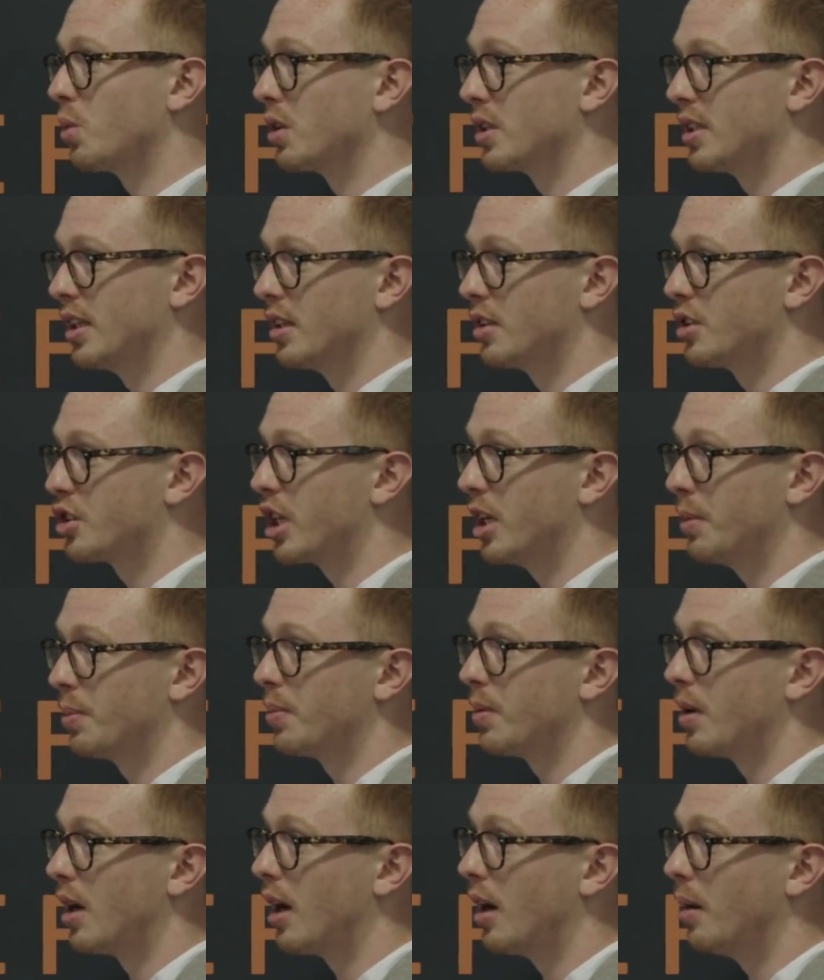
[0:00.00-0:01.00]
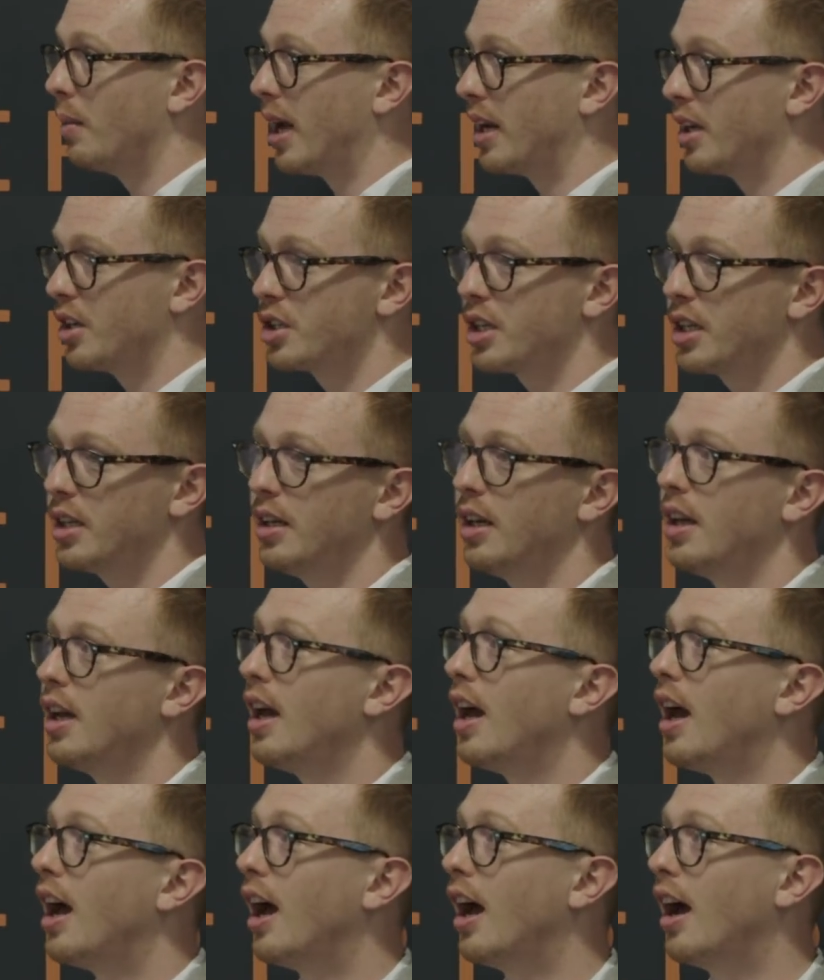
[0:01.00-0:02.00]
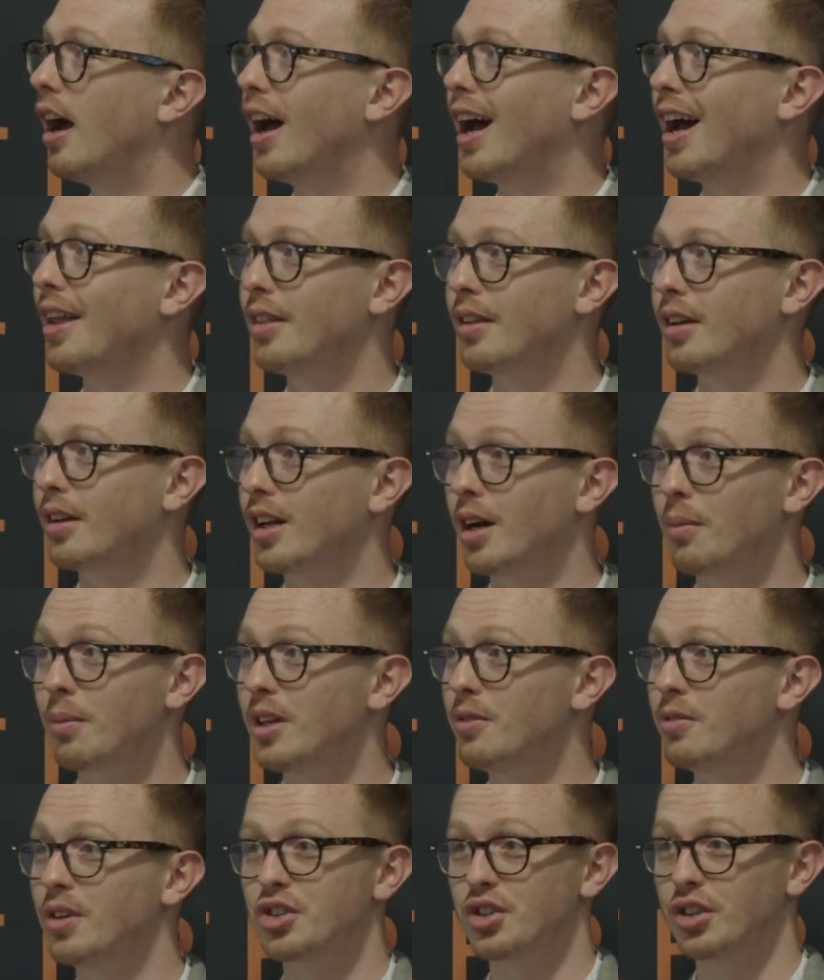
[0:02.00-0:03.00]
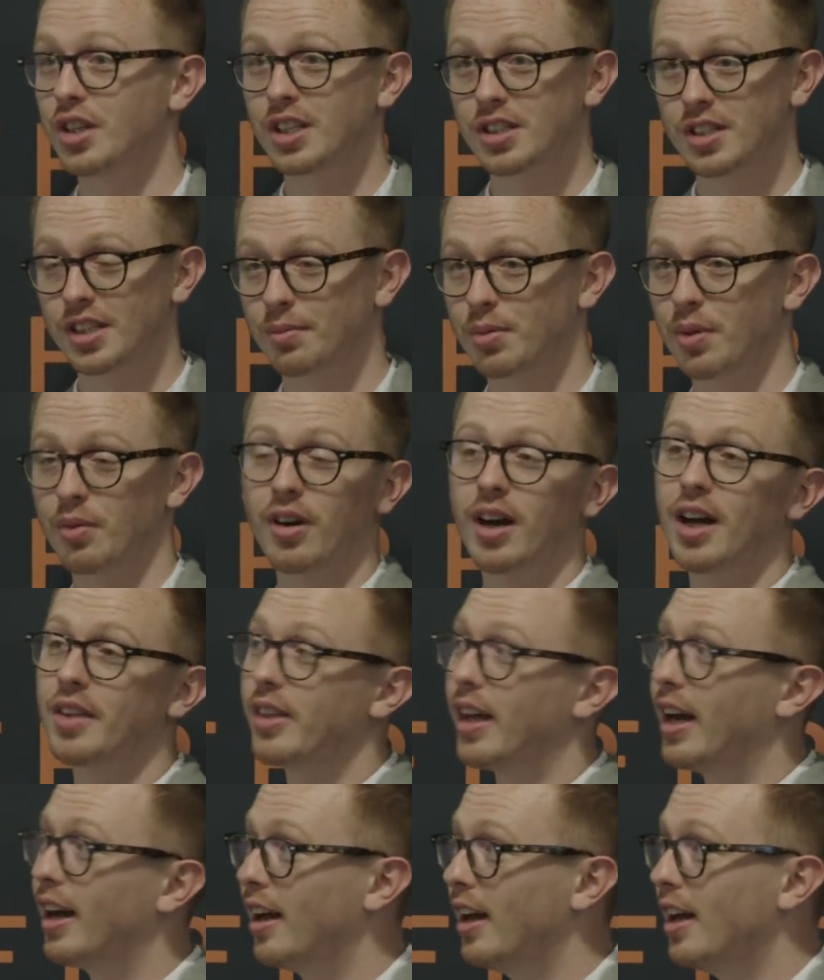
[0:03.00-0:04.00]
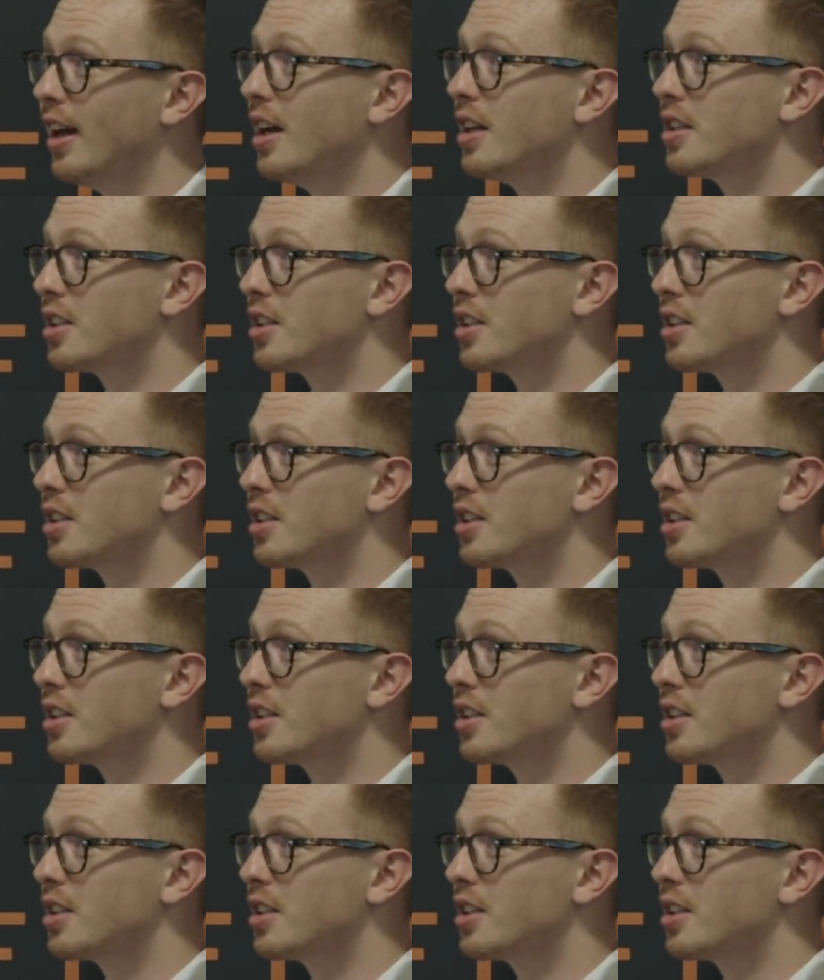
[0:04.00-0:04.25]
wanted cheap um, energy, uh, and the company vision is to provide that.